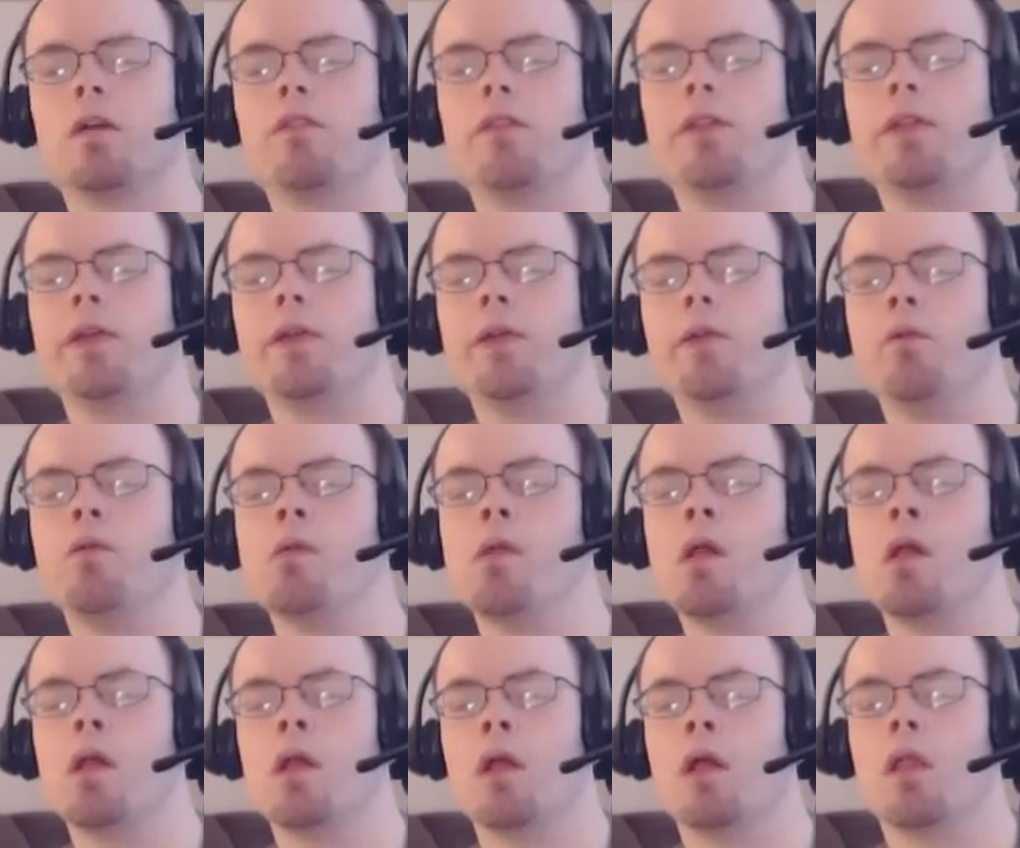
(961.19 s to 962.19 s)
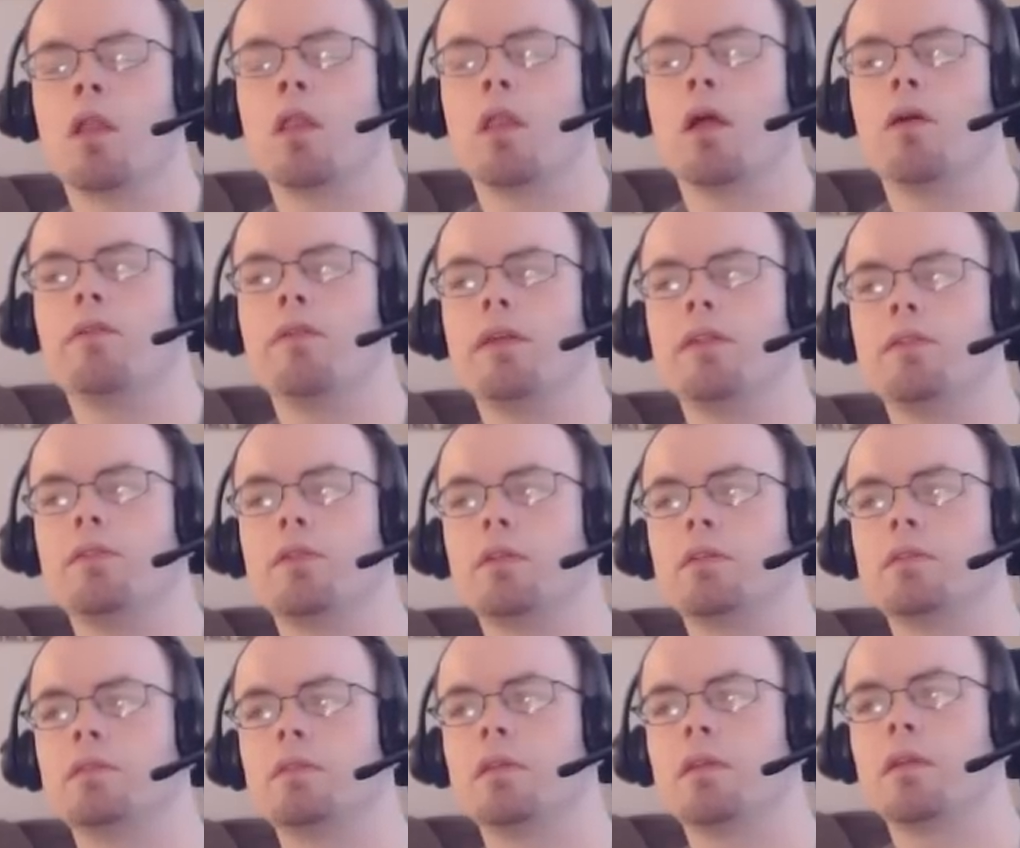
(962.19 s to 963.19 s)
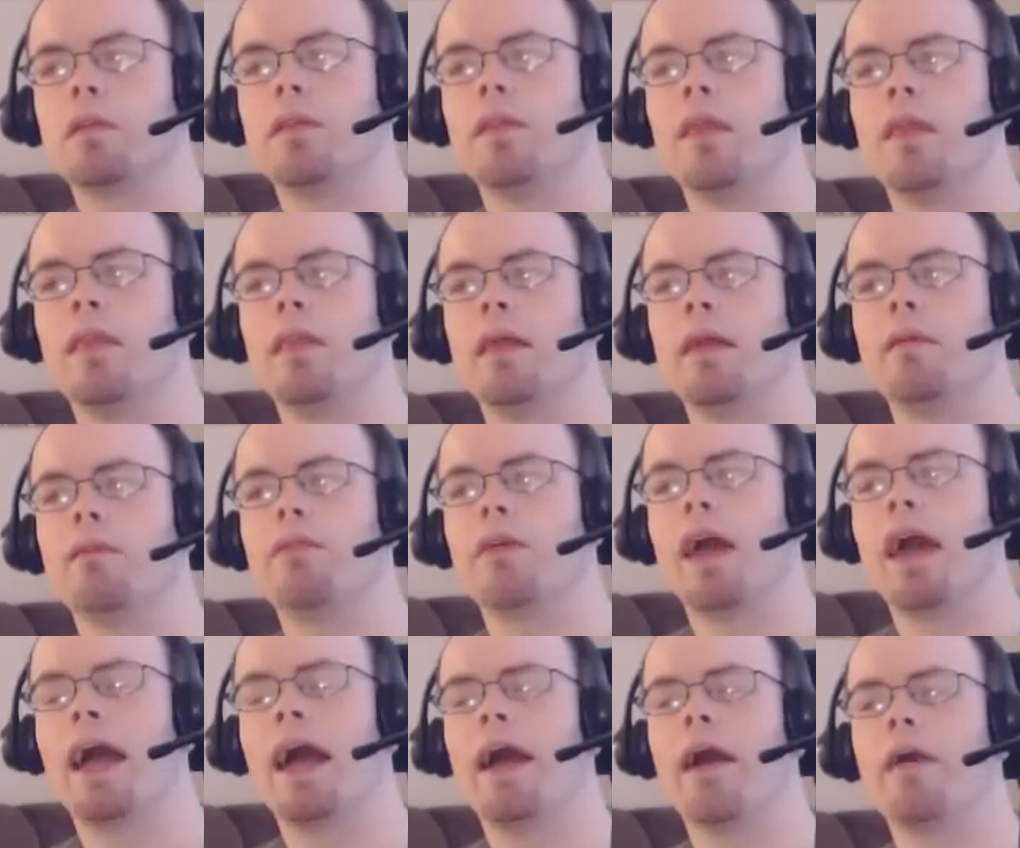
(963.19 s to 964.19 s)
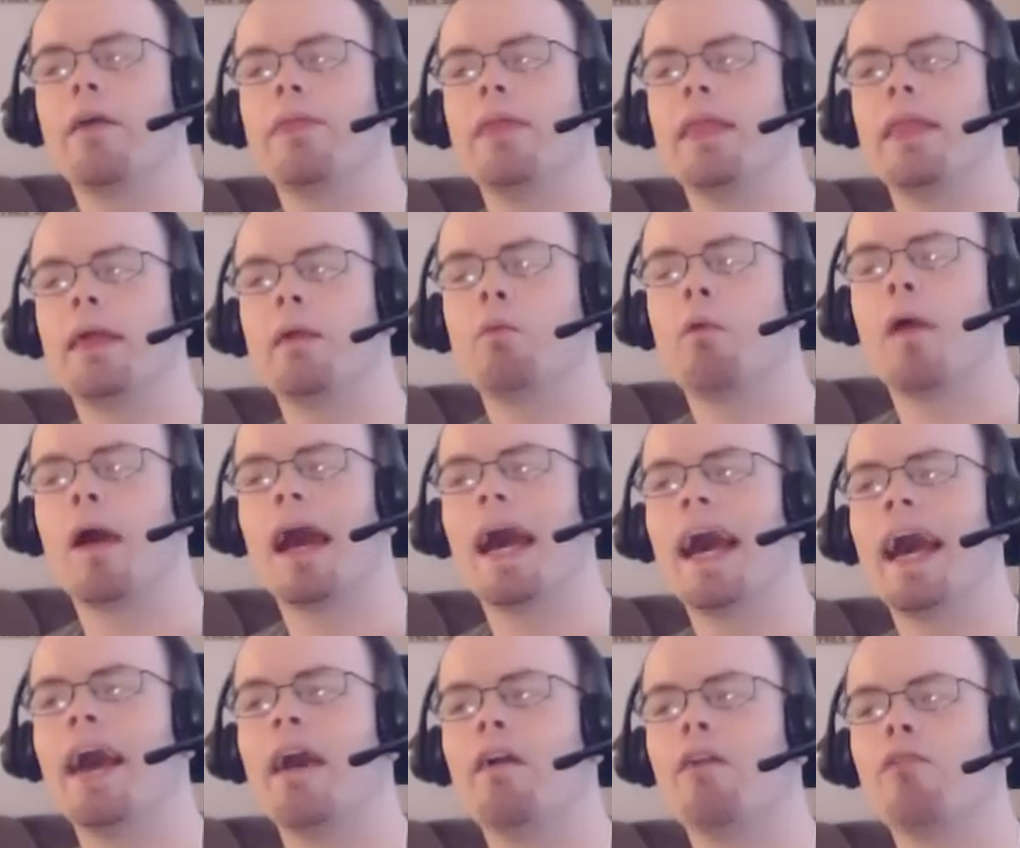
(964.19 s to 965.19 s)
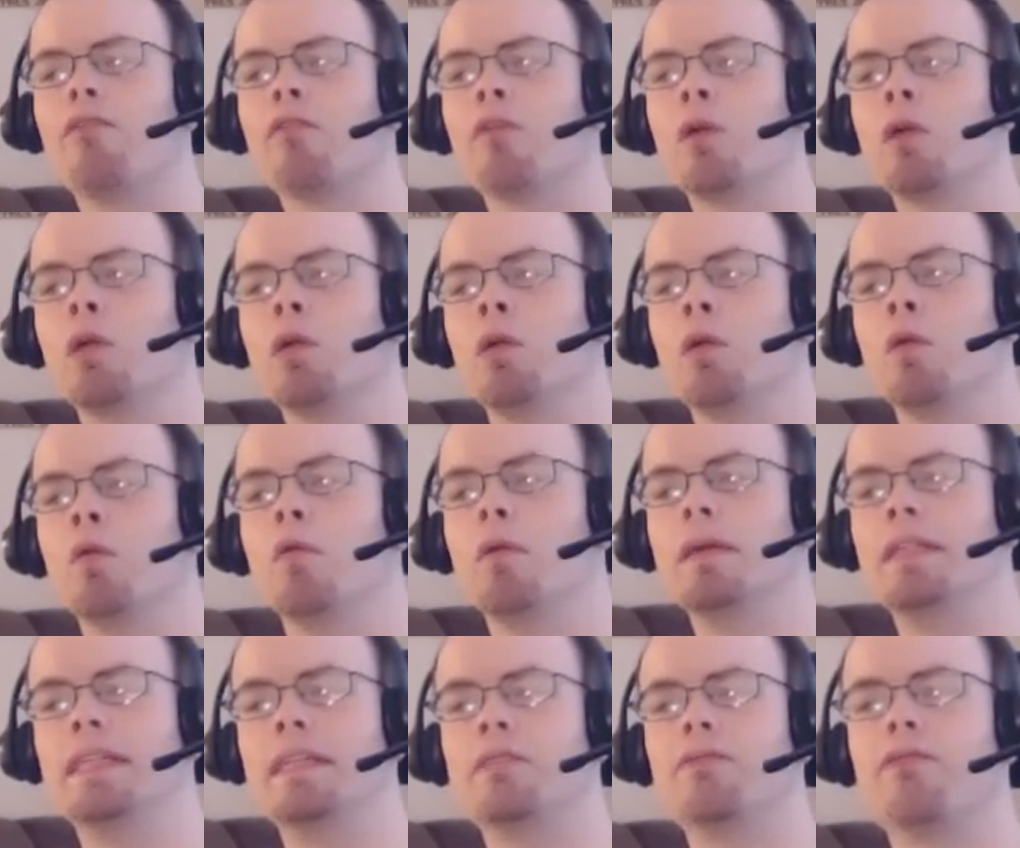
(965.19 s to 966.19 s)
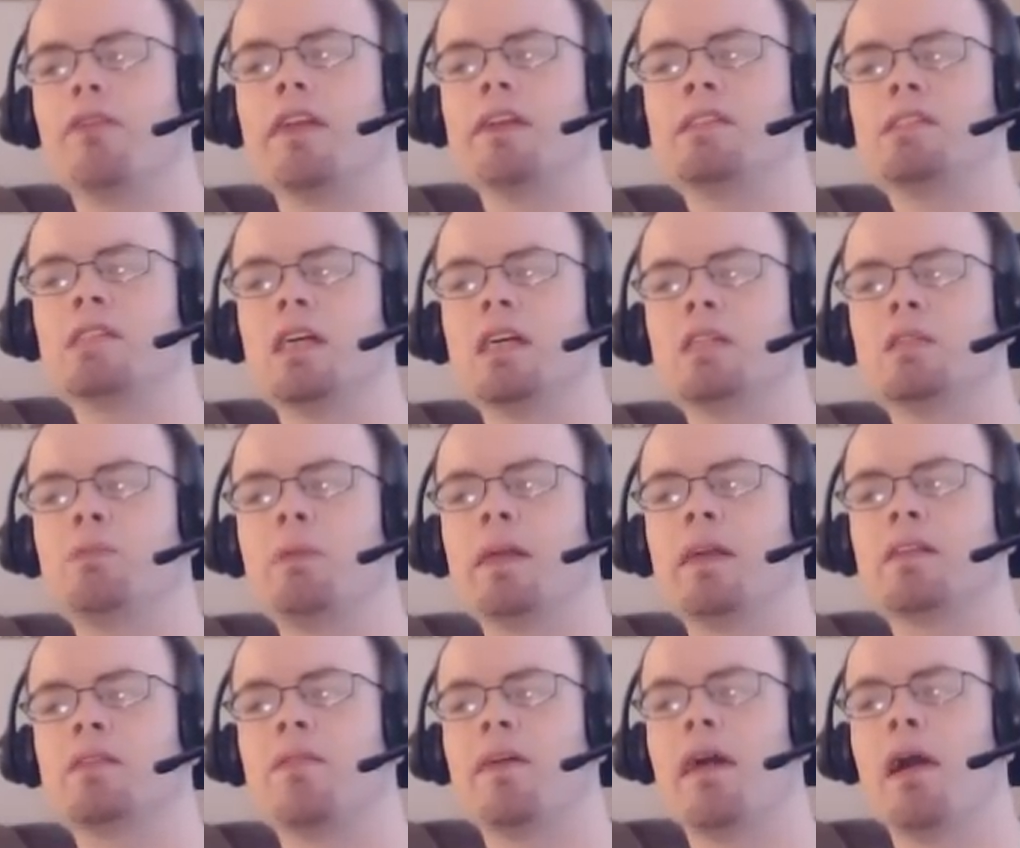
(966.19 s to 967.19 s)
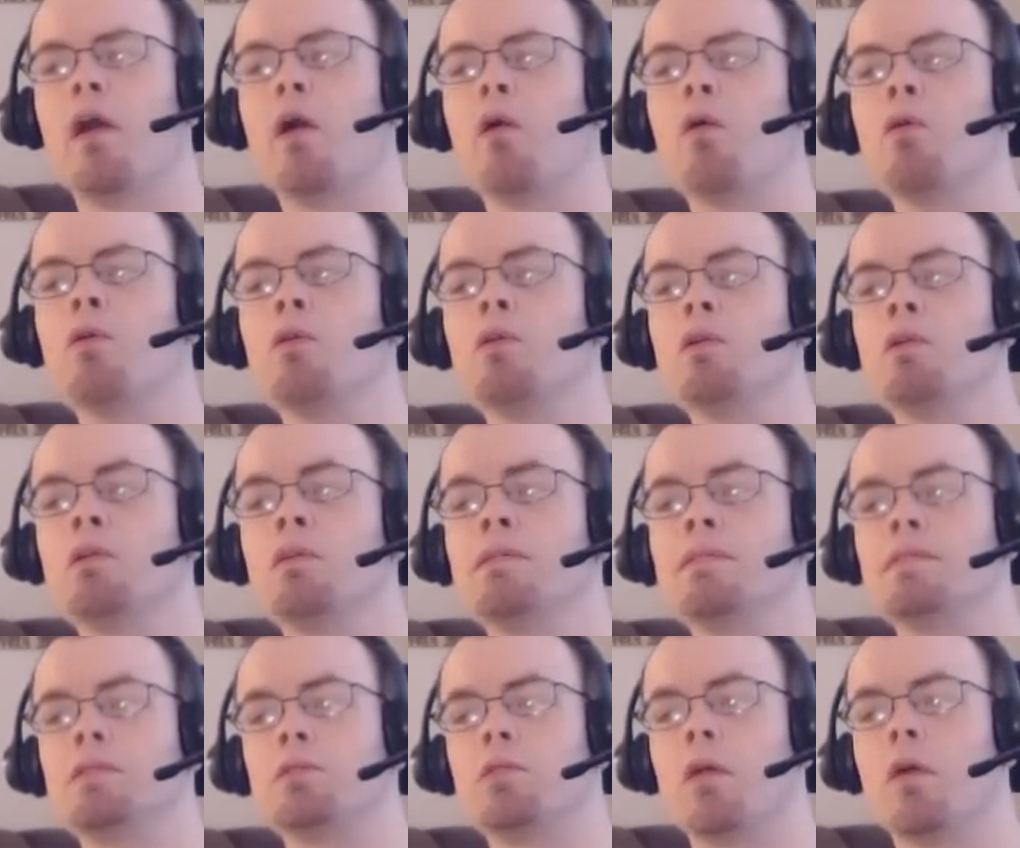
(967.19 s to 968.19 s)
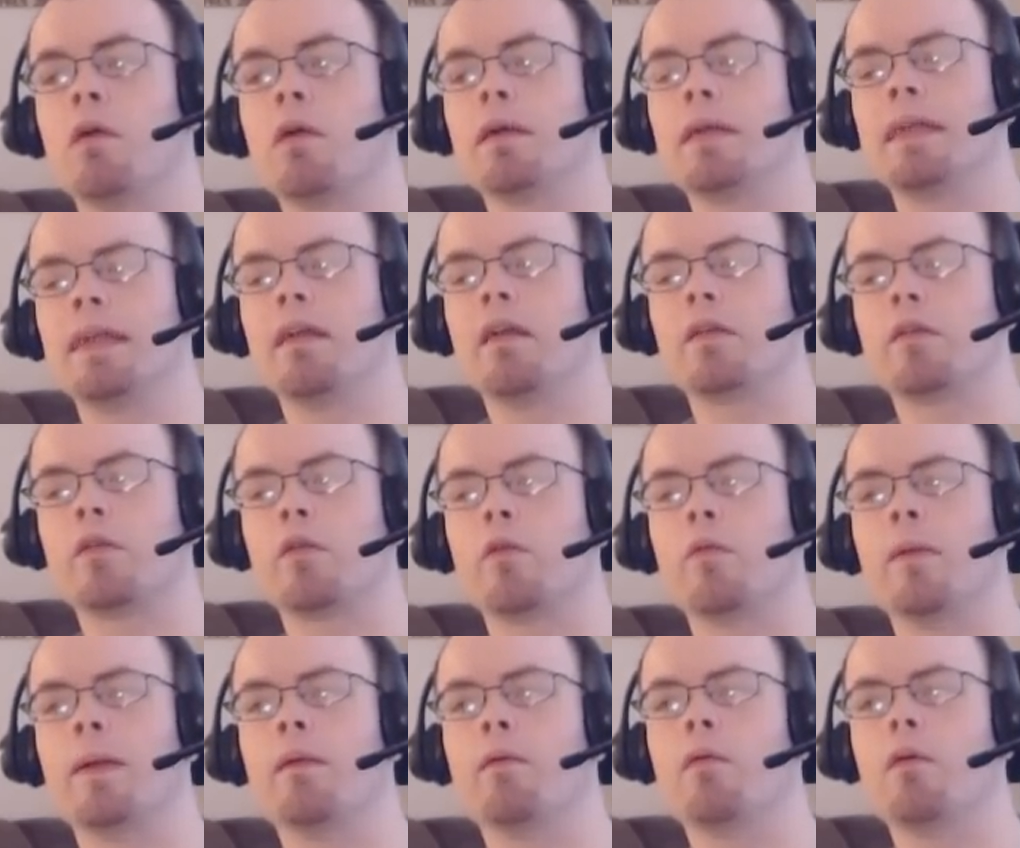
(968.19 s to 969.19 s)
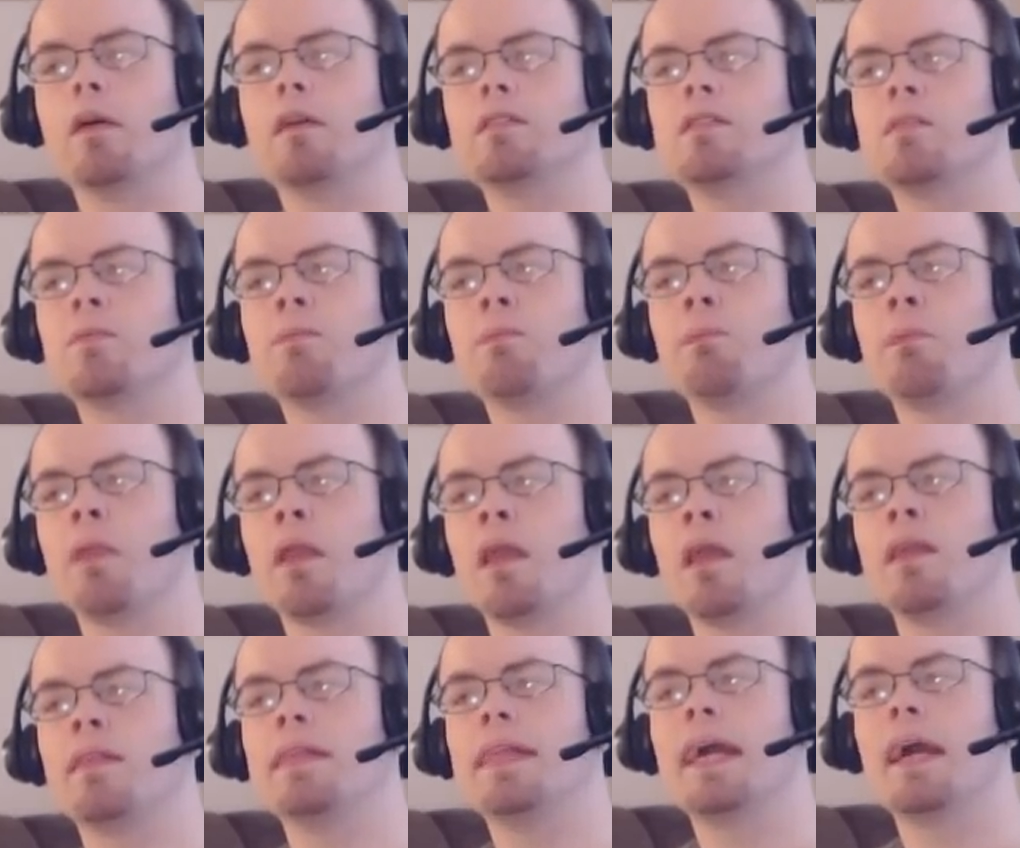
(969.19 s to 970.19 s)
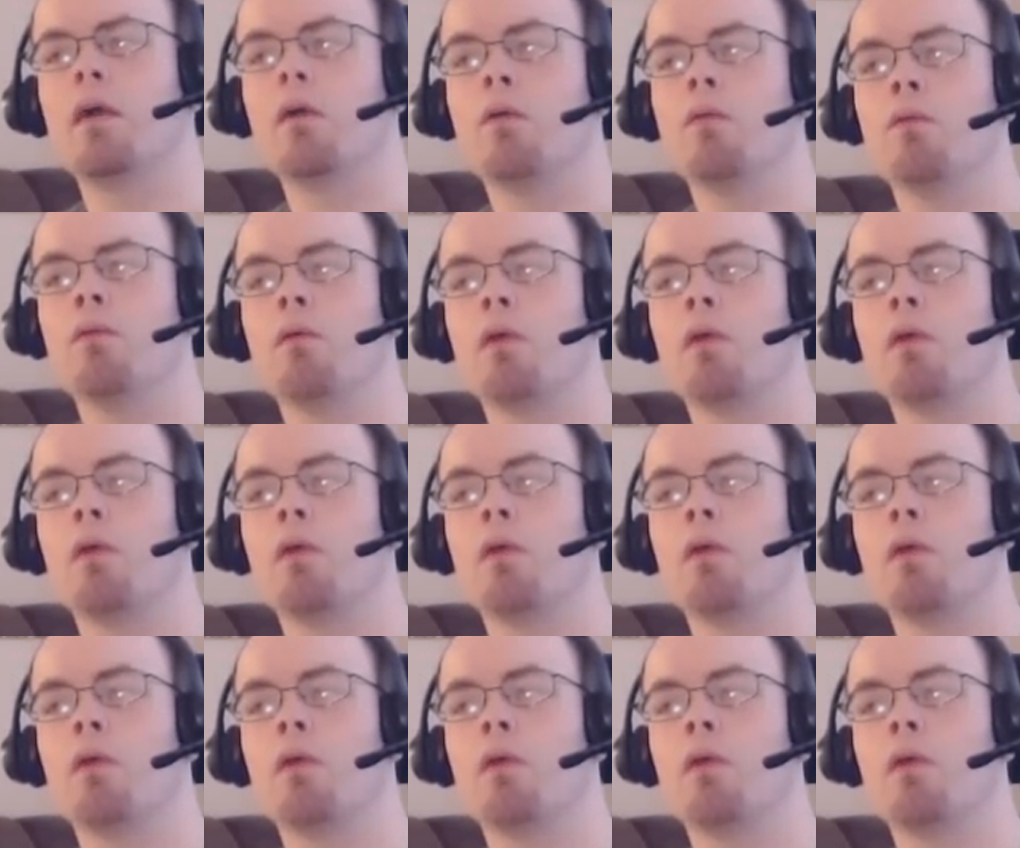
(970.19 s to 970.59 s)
of a new love interest than they will have with this franchise because of how strong a character Gwen was. Now,